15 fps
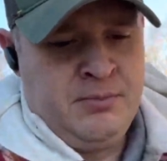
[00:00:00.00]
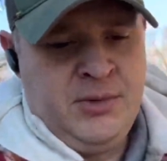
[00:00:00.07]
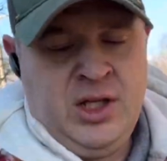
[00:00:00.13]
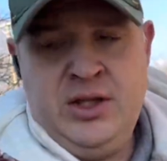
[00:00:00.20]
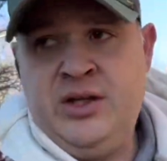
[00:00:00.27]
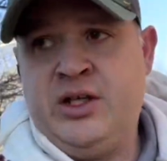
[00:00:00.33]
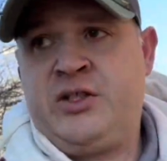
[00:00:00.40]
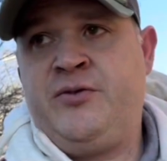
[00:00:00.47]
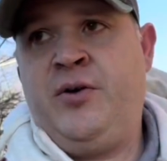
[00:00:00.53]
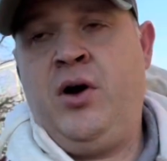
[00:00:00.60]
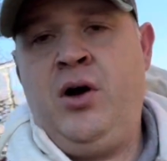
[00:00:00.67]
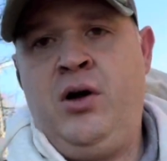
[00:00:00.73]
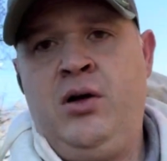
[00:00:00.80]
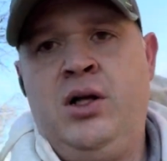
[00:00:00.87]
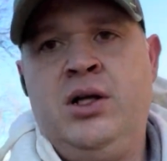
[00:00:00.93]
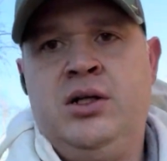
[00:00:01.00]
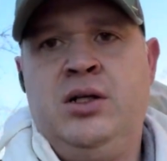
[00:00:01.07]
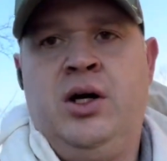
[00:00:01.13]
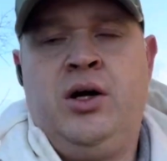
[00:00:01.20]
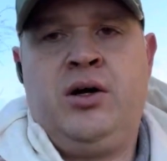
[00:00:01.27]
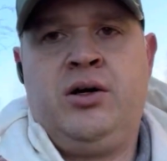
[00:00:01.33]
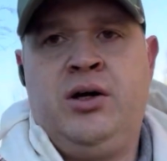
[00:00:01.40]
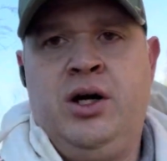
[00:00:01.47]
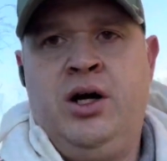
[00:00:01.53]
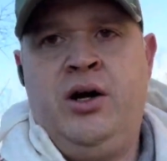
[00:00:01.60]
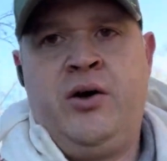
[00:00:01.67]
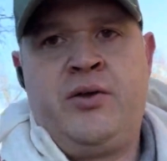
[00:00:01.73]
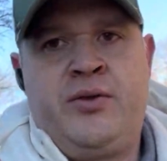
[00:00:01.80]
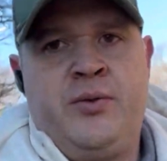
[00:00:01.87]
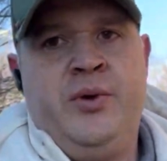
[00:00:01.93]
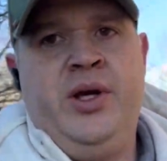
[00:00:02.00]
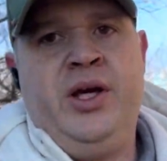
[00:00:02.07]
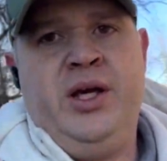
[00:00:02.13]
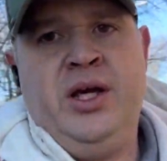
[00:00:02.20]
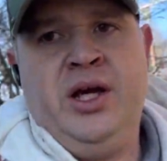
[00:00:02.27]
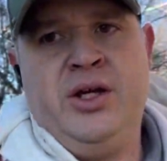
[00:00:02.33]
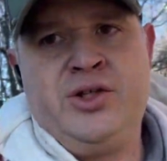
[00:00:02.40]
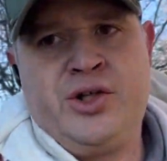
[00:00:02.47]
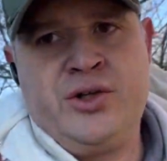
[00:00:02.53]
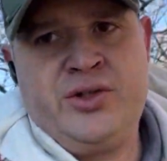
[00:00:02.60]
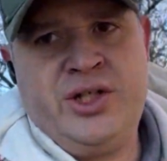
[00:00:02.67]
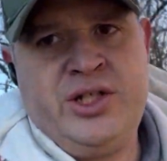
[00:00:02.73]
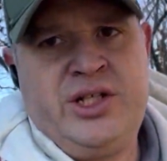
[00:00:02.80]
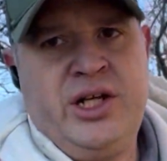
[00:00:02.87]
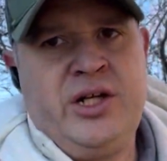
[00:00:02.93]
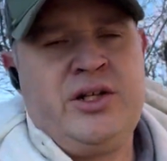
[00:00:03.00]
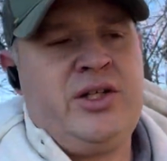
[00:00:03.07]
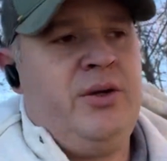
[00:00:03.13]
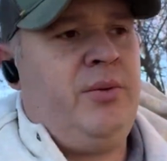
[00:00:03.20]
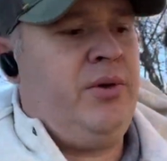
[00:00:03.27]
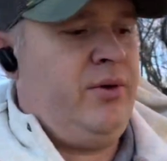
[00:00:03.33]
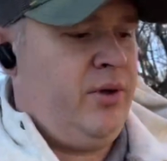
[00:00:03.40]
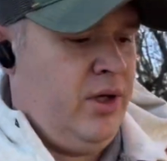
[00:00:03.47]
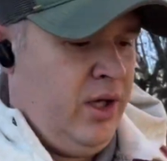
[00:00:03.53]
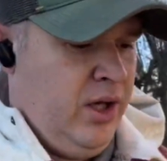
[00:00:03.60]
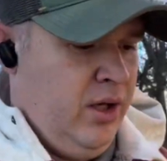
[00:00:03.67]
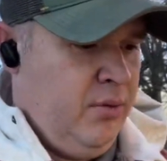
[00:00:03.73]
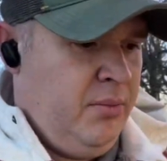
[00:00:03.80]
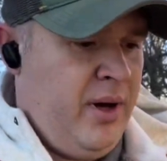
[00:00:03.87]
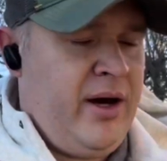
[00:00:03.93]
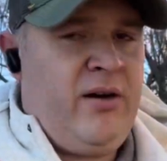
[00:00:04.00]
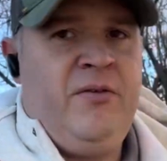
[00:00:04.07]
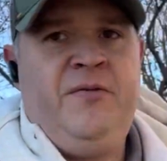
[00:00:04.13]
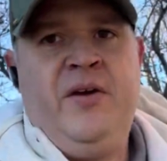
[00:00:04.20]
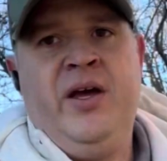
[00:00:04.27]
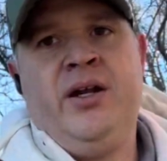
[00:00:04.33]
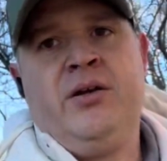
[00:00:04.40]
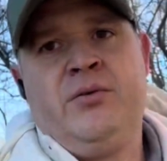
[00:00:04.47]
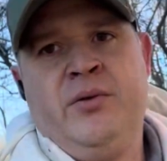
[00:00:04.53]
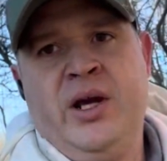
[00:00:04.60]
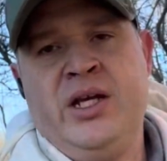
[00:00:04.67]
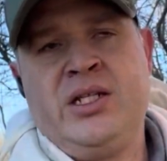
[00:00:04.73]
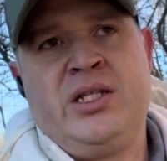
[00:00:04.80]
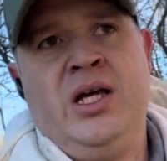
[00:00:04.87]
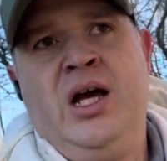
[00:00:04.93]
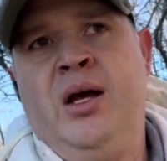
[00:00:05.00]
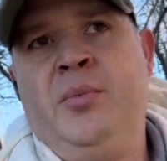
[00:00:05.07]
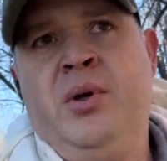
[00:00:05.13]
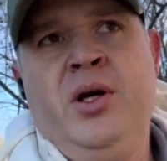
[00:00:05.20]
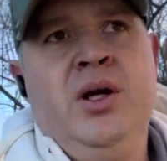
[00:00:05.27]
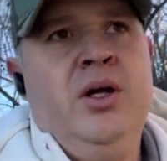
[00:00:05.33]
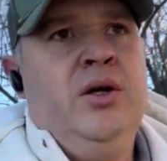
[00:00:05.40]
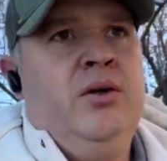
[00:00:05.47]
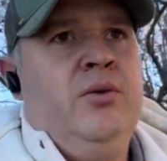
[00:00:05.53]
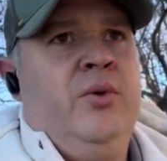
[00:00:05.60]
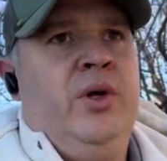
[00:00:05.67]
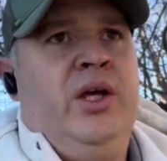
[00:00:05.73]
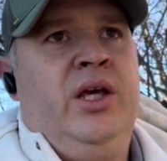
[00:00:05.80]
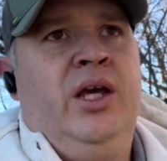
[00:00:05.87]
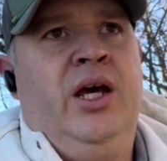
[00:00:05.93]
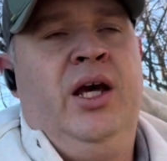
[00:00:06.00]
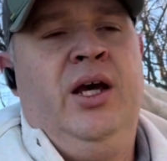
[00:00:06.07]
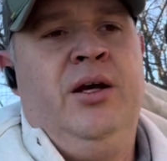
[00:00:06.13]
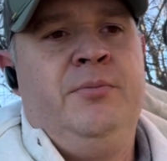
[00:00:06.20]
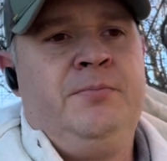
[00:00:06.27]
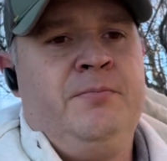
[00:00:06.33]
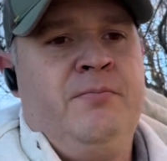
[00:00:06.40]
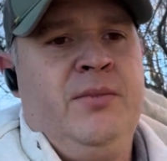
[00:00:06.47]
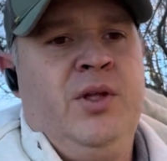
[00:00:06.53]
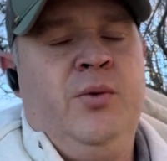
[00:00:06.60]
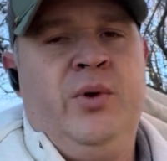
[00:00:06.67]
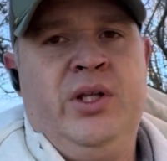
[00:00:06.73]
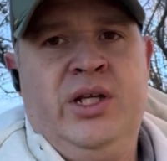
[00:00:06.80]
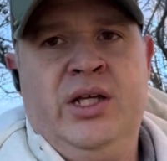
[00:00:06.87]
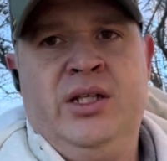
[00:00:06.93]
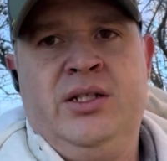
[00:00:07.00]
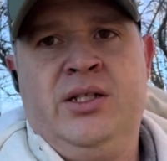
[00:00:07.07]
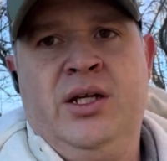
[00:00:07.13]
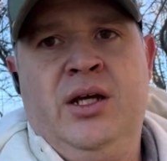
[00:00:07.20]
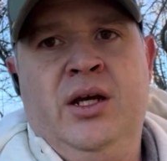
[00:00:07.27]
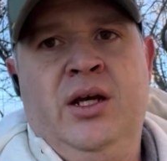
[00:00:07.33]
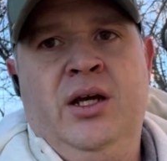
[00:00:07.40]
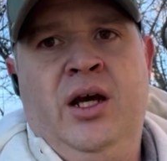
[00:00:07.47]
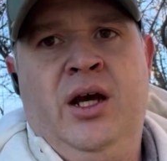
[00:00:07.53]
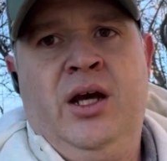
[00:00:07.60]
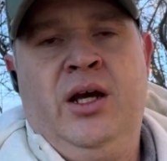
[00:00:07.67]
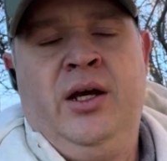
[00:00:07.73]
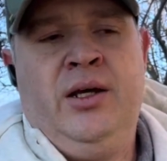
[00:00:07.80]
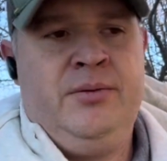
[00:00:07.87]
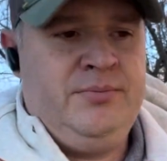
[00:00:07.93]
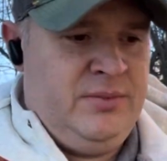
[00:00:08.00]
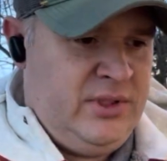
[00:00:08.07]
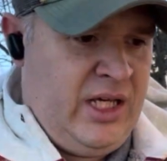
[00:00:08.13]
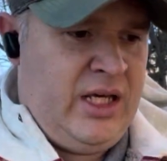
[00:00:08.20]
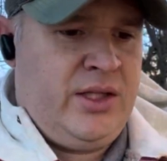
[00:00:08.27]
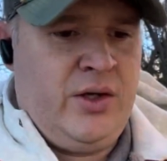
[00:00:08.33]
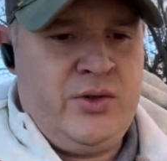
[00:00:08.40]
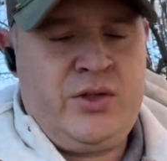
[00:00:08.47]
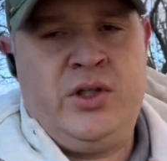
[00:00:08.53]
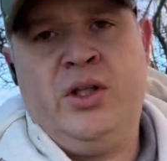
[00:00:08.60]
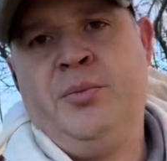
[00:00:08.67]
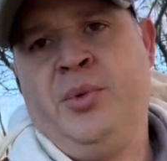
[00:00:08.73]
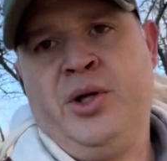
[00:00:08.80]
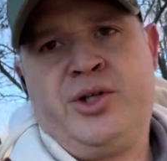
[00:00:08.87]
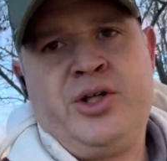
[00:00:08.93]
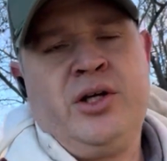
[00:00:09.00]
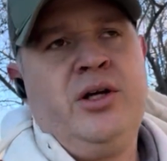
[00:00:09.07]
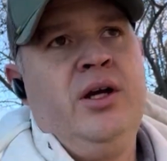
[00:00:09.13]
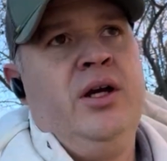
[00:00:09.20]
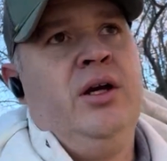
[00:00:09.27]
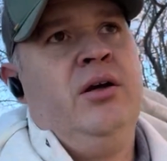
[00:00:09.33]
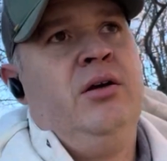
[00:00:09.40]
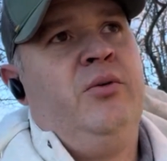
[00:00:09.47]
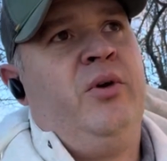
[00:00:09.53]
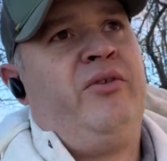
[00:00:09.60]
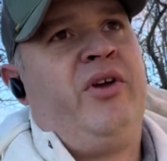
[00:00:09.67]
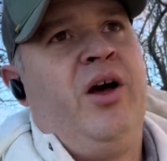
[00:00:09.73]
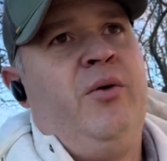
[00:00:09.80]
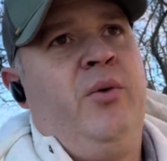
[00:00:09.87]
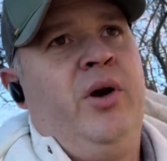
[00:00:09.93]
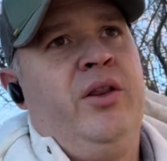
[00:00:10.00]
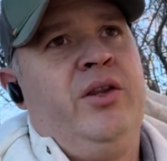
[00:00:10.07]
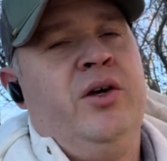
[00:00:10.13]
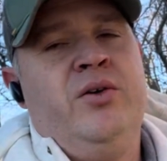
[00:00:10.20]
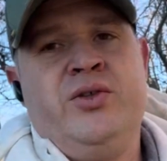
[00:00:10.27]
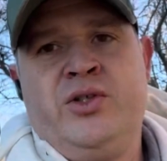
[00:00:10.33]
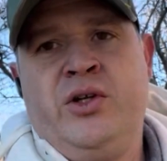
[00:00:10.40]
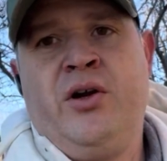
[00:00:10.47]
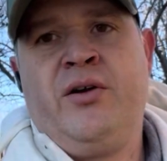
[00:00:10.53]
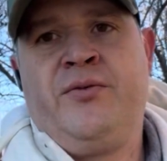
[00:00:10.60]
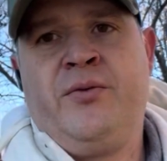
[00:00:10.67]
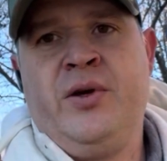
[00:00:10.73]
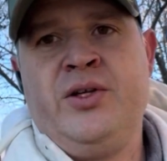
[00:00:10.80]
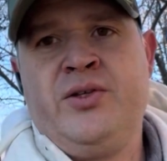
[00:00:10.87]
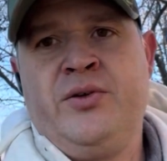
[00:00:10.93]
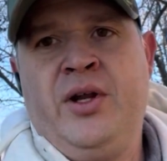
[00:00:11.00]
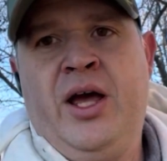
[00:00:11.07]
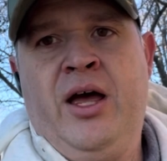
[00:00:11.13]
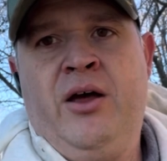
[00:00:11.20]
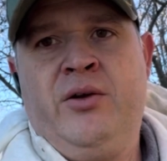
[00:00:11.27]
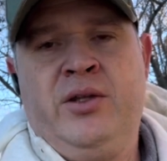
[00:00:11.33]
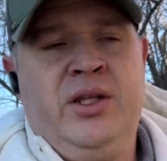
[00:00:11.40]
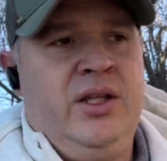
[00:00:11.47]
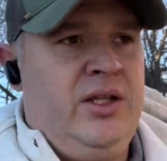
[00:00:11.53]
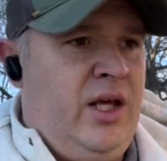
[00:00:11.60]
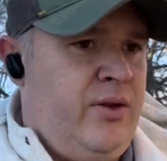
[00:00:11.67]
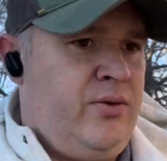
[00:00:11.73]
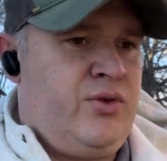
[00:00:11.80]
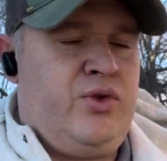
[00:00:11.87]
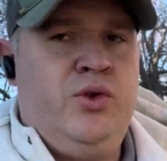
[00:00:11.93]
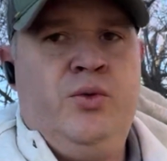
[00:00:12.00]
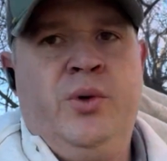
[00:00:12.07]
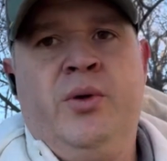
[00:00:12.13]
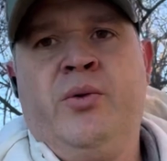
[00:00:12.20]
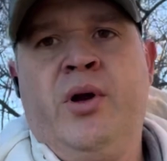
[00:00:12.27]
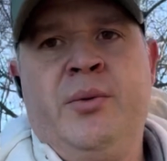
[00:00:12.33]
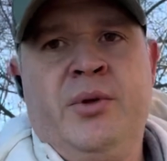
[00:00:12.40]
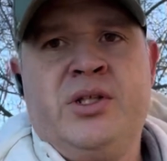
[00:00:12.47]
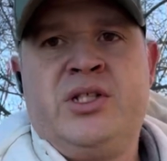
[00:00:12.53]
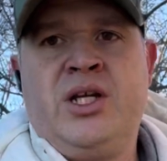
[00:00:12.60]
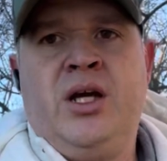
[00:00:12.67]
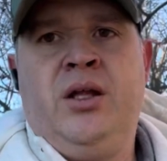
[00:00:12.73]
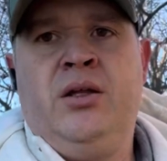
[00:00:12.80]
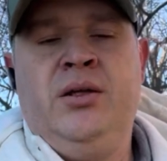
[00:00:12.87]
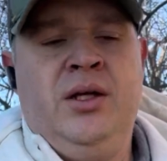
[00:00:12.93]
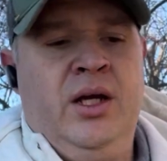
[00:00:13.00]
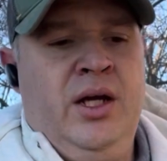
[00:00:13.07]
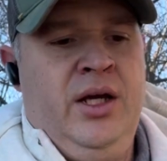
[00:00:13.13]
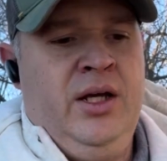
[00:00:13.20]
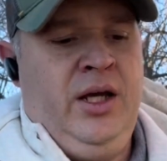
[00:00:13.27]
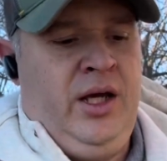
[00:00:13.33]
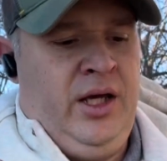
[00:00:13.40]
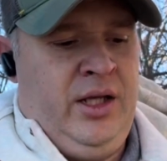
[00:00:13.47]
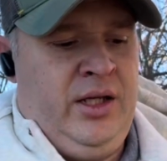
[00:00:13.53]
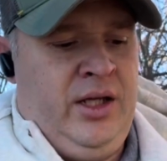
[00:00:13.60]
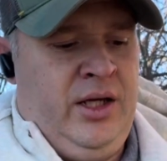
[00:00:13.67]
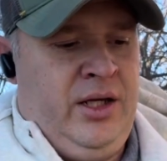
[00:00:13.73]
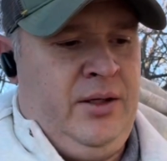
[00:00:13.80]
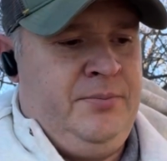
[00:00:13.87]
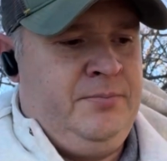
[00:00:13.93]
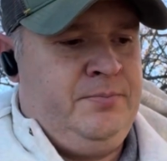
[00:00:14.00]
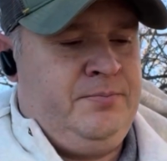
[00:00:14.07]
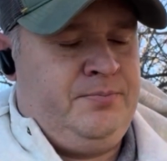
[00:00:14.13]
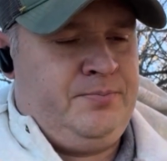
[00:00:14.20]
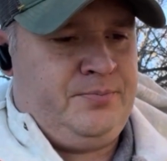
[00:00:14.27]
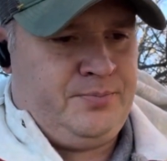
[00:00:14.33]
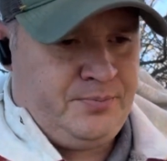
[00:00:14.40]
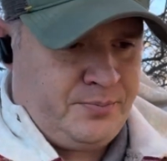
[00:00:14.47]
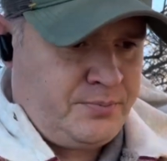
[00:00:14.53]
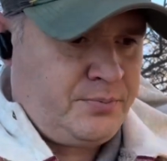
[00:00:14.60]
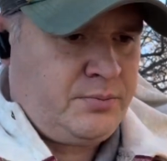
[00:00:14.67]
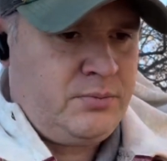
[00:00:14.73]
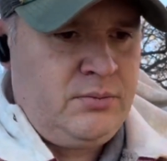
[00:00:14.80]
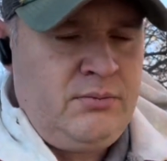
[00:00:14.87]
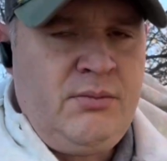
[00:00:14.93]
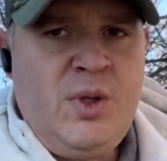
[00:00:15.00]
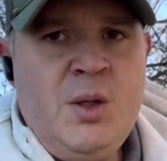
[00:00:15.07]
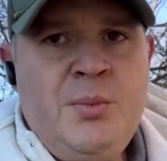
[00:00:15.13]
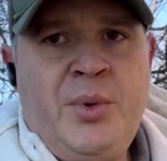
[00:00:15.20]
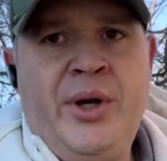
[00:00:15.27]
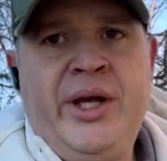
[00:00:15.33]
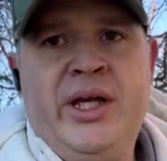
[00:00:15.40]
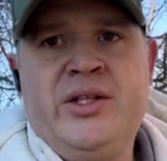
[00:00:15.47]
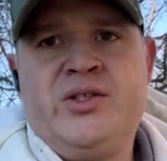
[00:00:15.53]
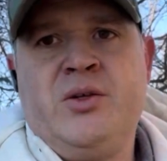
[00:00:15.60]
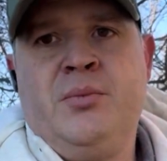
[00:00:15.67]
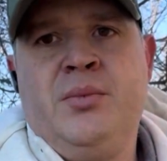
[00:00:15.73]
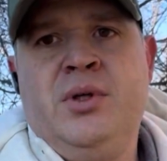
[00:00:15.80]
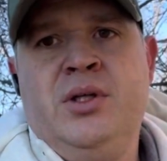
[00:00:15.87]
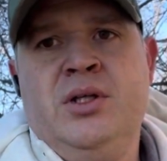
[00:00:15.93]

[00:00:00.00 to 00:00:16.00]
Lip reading: this fall, our three Jersey steers that we bottle fed and raised up, we did take those to the butcher. We've got one of those in our freezer now, and then the other two we were able to sell and bring in some